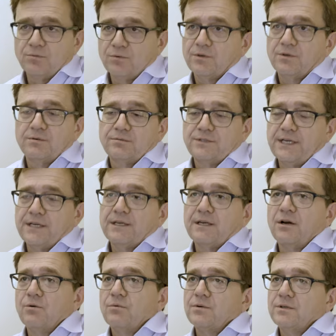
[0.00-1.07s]
that were taken
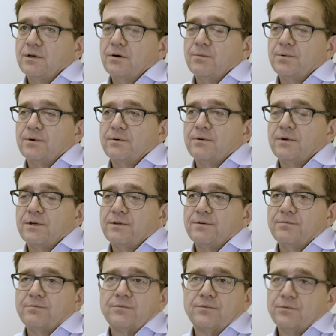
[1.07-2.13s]
out when the Harper
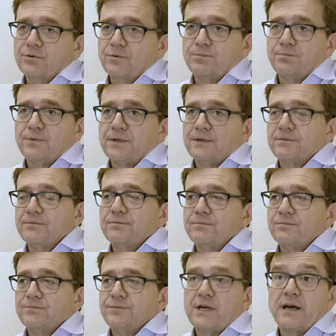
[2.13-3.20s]
group
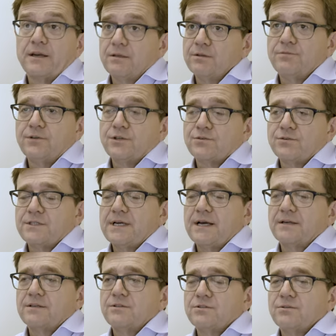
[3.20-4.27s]
gutted the Fisheries Act in